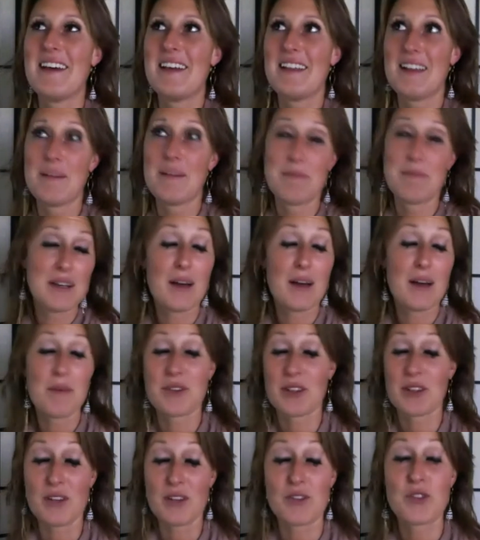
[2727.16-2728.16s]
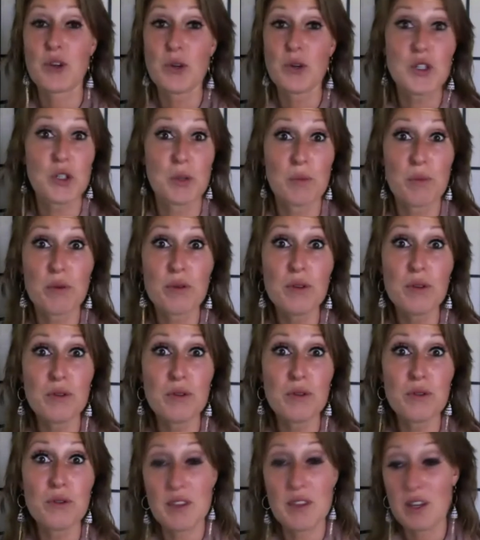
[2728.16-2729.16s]
it becomes a lot of social
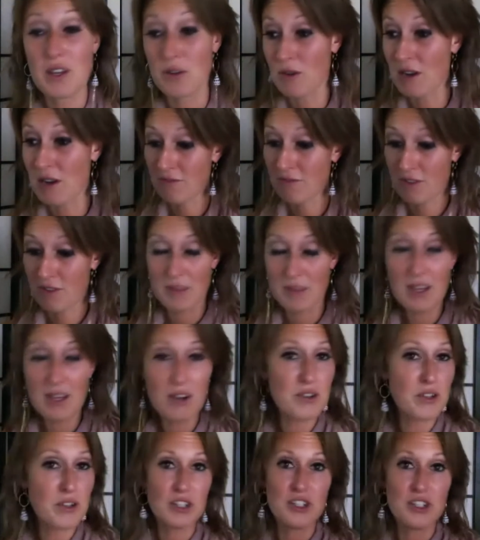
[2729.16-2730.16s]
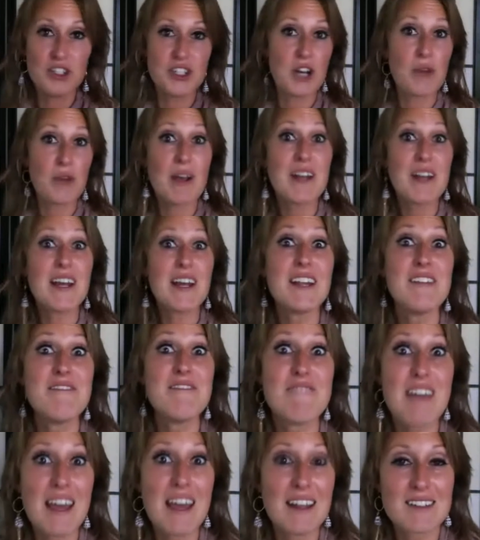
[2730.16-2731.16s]
proof. And then right from there, you can generate an
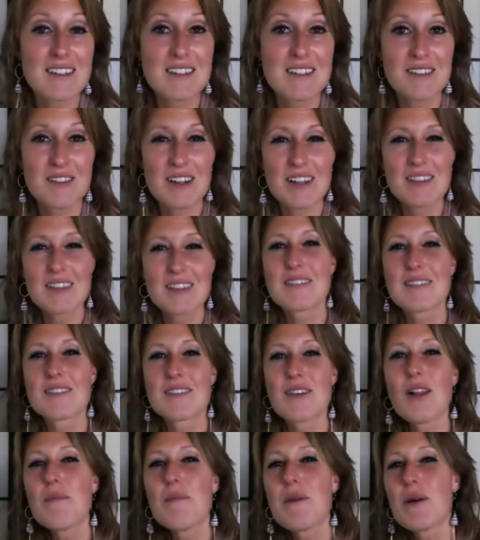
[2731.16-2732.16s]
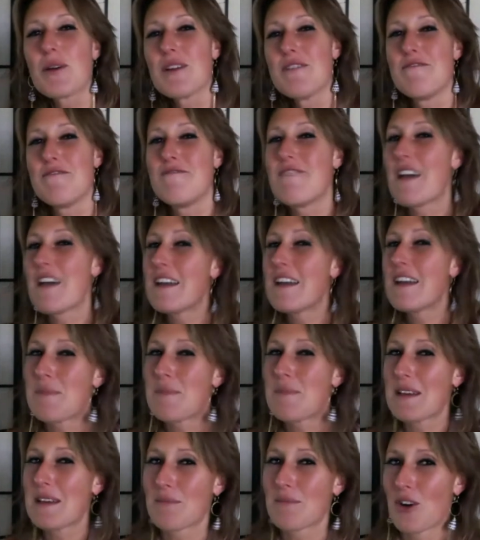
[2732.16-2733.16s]
event, right? This is all about
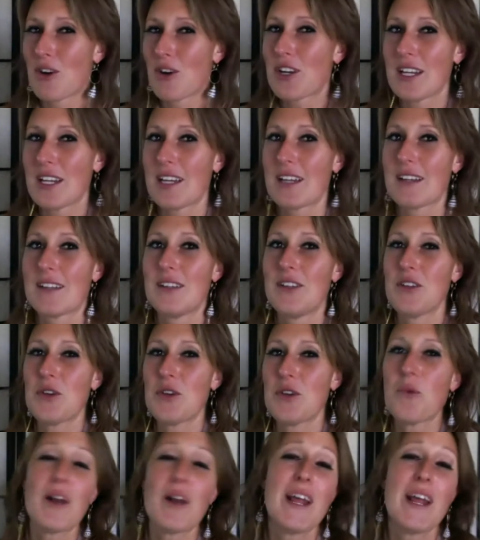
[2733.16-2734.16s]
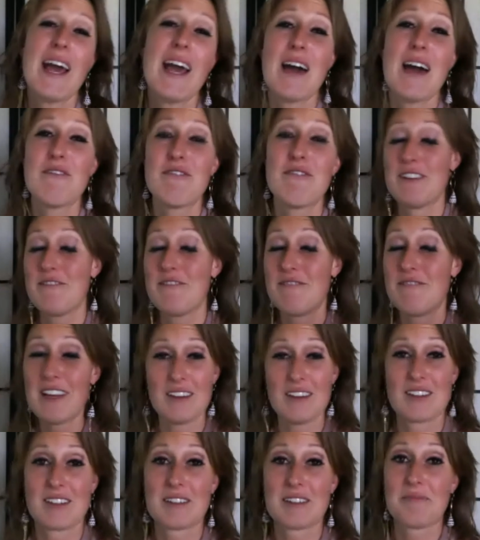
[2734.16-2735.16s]
event-based marketing. You want to have an
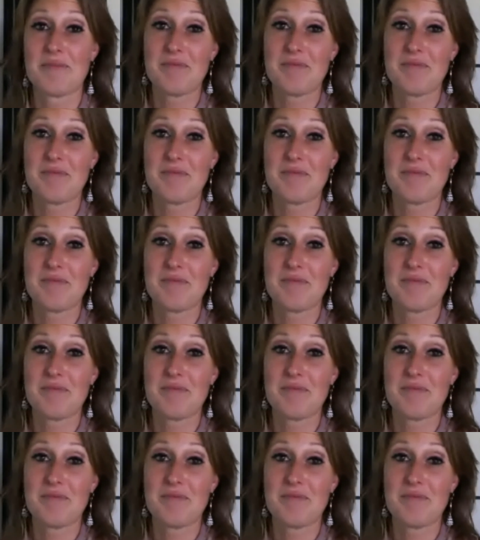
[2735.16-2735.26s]
event